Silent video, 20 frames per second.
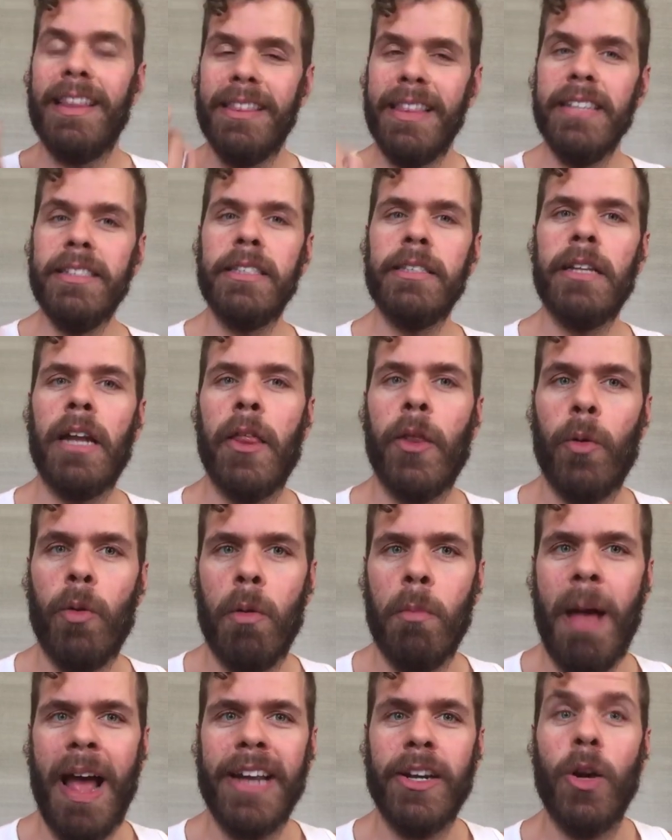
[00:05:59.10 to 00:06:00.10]
This is another
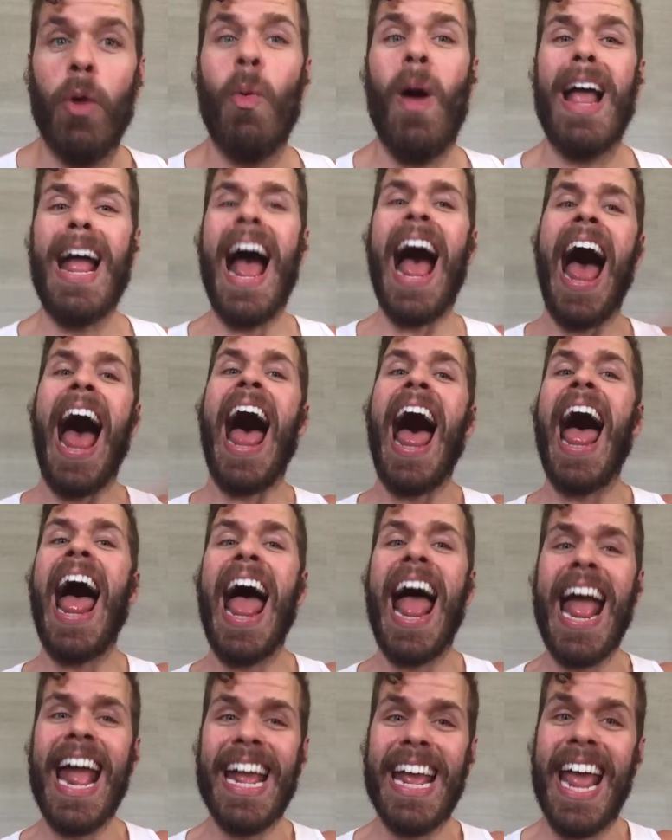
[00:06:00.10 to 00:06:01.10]
reminder why
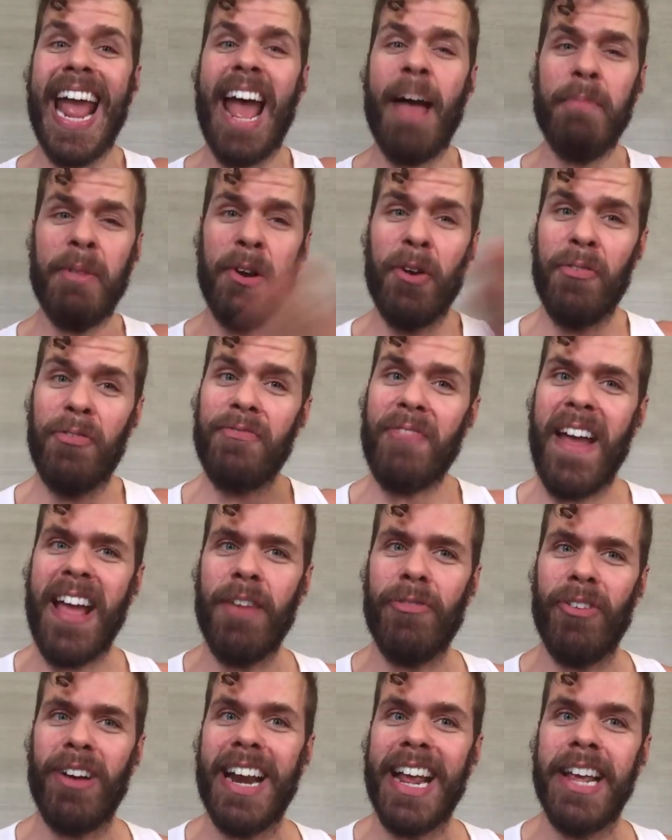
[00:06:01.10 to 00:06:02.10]
I am your
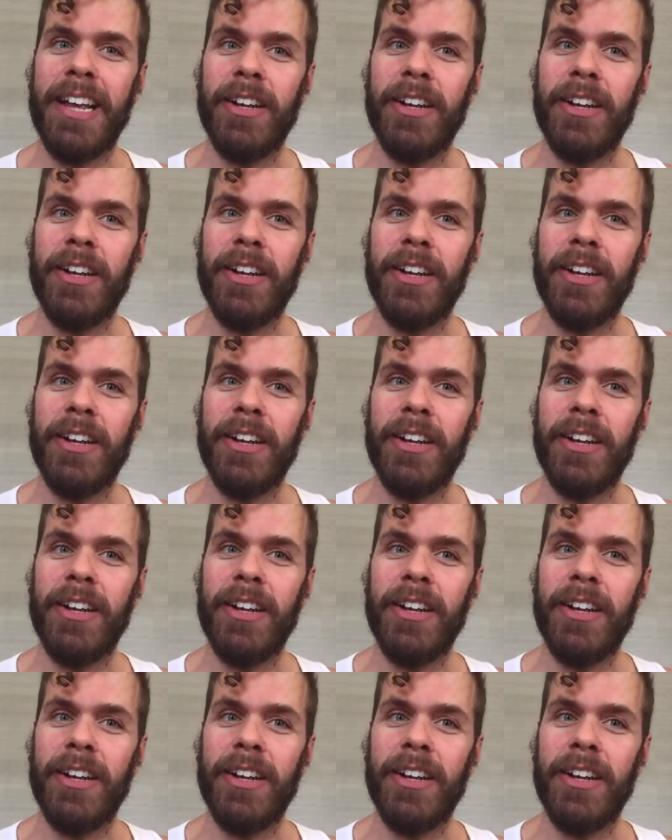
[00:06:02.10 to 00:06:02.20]
favorite